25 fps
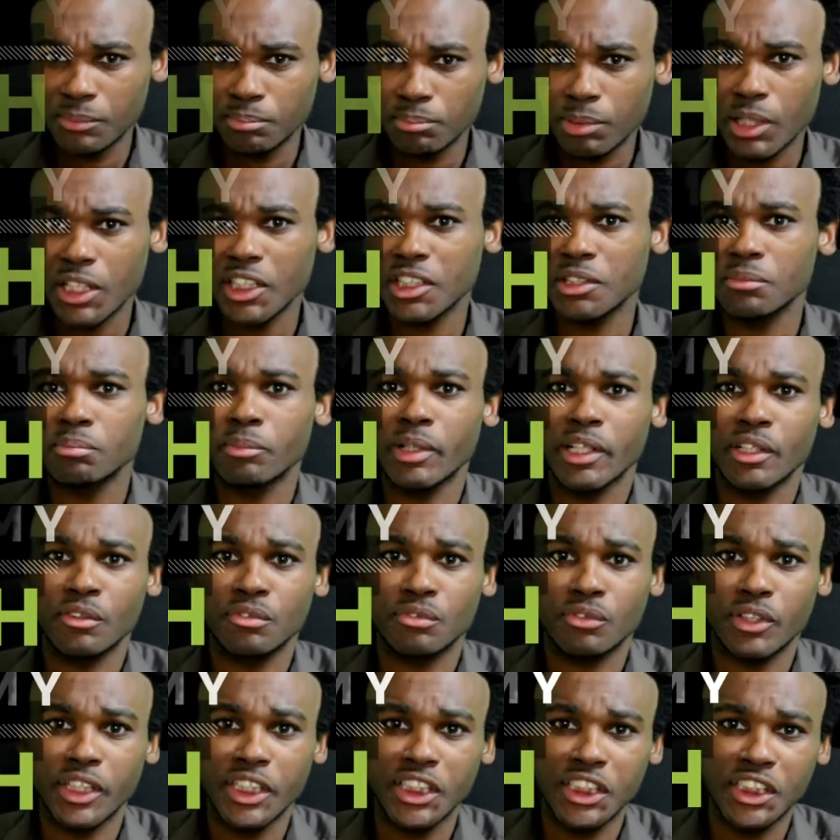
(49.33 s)
Pardon my
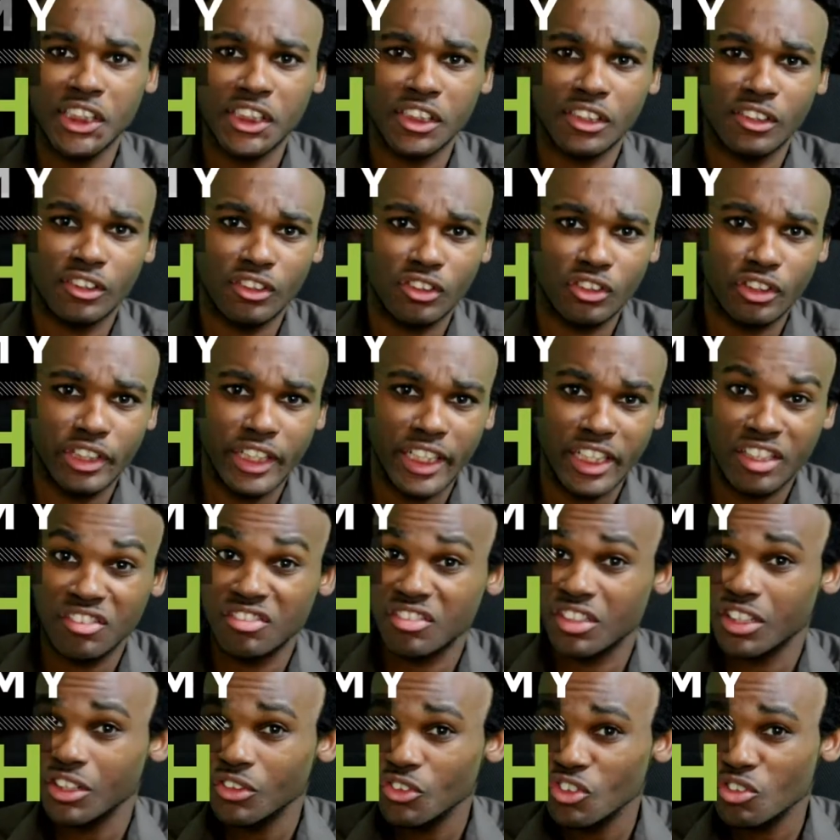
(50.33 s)
French, or
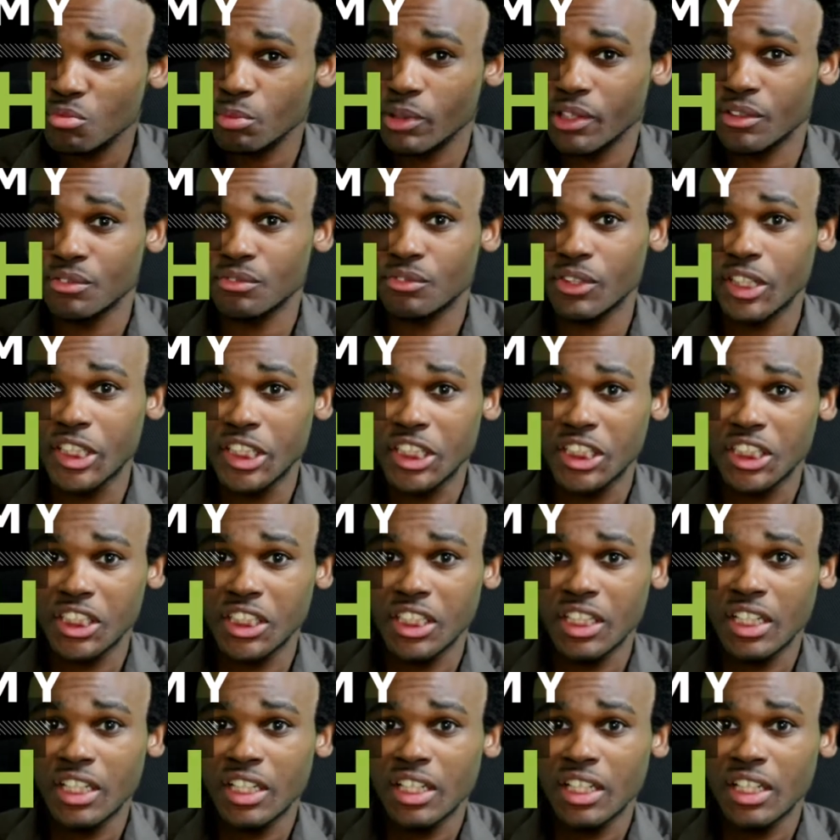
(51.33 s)
excuse my French,